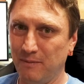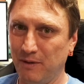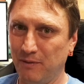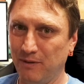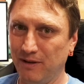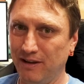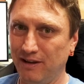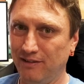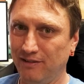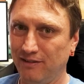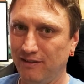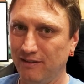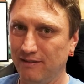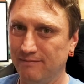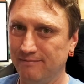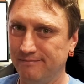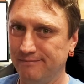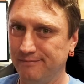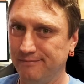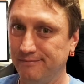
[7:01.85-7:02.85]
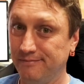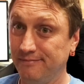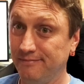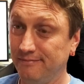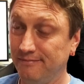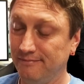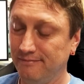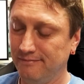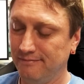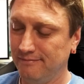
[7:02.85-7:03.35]
going to be released.
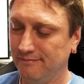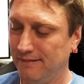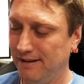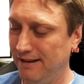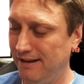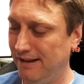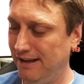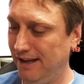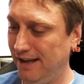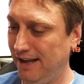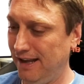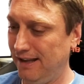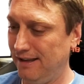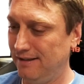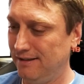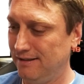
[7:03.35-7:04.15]
I